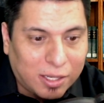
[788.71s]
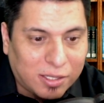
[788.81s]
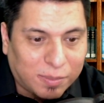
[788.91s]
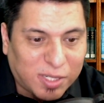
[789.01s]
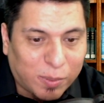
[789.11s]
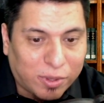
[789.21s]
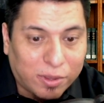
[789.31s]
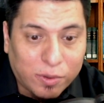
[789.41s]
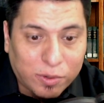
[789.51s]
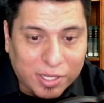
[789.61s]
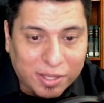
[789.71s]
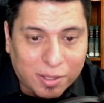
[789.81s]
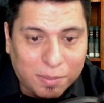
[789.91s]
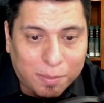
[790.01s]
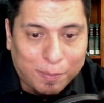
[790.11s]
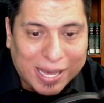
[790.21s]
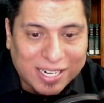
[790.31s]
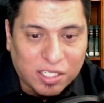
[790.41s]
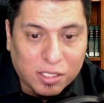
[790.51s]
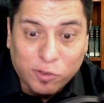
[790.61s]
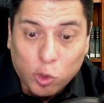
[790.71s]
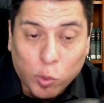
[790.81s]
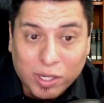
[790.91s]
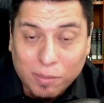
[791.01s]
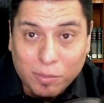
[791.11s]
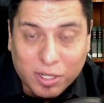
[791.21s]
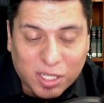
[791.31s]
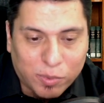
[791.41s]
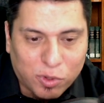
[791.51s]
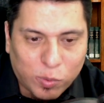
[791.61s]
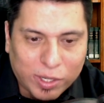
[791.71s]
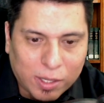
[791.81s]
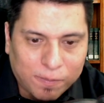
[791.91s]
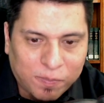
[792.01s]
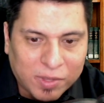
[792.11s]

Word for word: September the 13th, Badges of Dorkum, book number three.